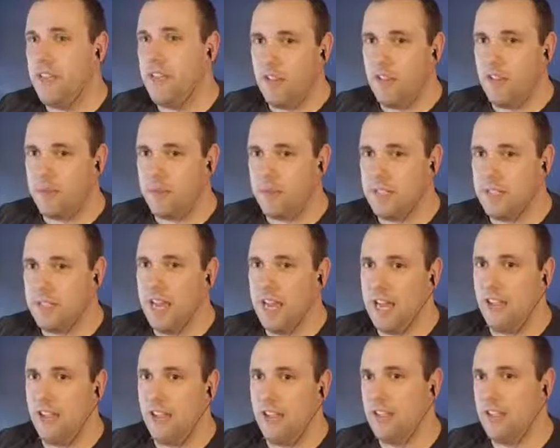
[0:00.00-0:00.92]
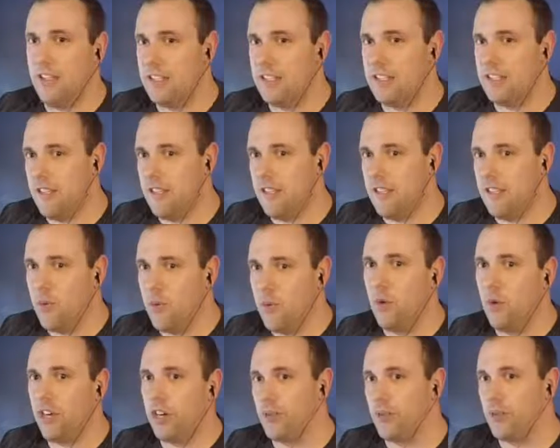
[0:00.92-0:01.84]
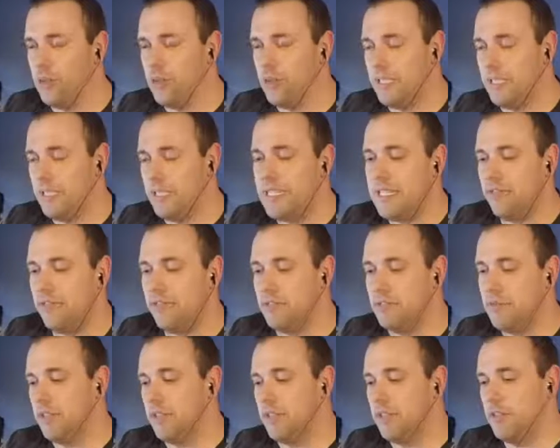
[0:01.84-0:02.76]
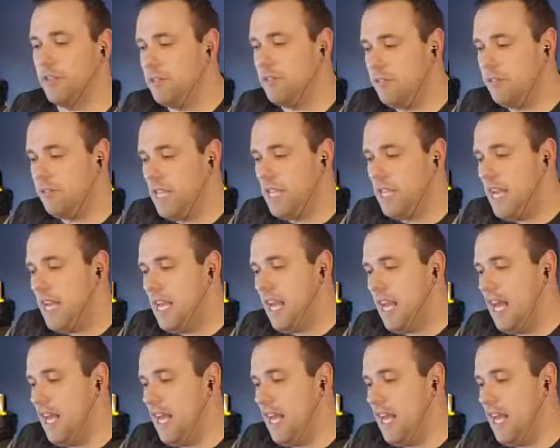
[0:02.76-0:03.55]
safe locks, the dial locks, they work on a really different principle.